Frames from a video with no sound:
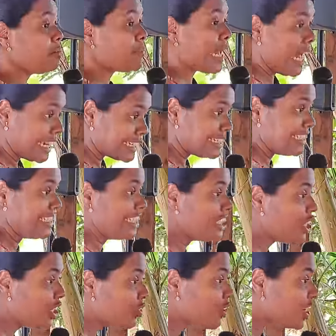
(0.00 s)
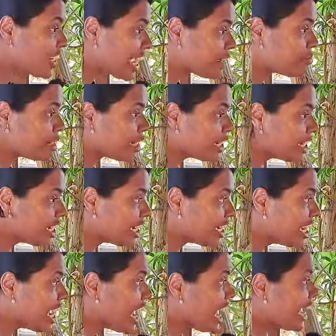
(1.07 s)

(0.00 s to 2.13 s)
practicing on what I've been heard,